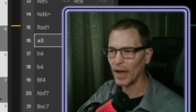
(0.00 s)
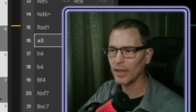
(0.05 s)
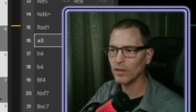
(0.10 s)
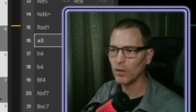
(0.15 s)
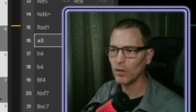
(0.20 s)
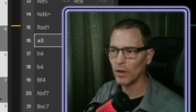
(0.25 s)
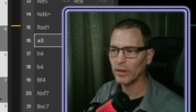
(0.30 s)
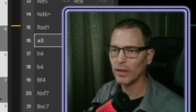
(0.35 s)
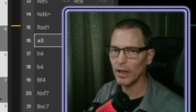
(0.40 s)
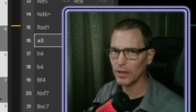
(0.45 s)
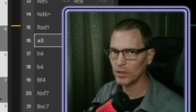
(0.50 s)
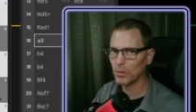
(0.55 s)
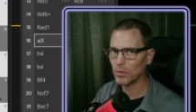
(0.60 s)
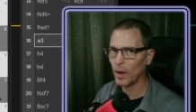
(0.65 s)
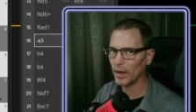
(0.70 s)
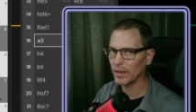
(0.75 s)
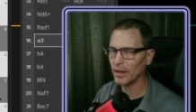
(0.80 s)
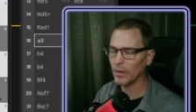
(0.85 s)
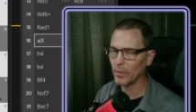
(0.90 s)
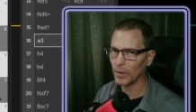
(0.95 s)
I thought that's
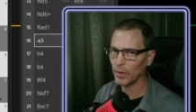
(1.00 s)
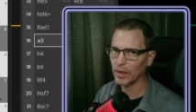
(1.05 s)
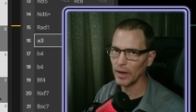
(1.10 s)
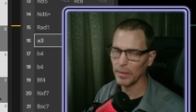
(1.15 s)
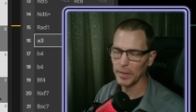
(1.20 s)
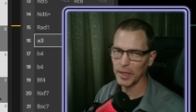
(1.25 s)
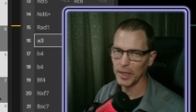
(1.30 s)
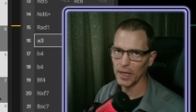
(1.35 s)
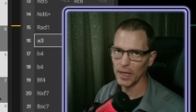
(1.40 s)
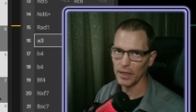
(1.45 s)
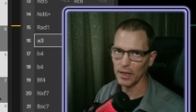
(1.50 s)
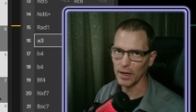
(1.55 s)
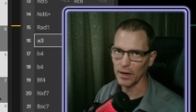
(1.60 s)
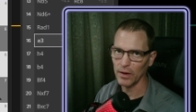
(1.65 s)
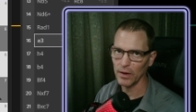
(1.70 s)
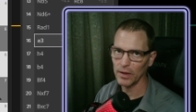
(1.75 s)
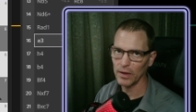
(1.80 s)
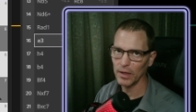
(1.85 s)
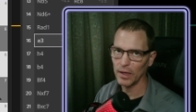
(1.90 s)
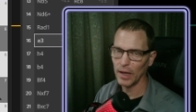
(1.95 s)
why they were coming in
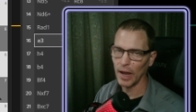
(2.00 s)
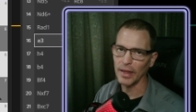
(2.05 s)
there.